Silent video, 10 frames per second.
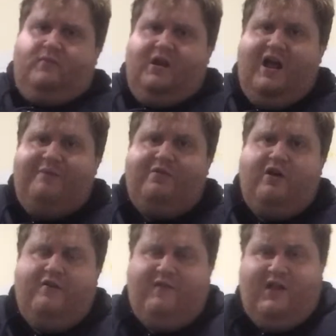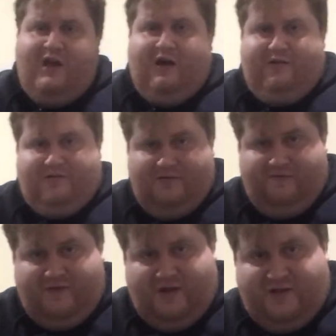uploading videos
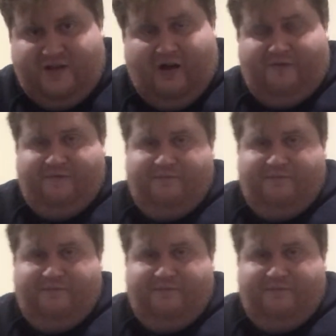for yourself.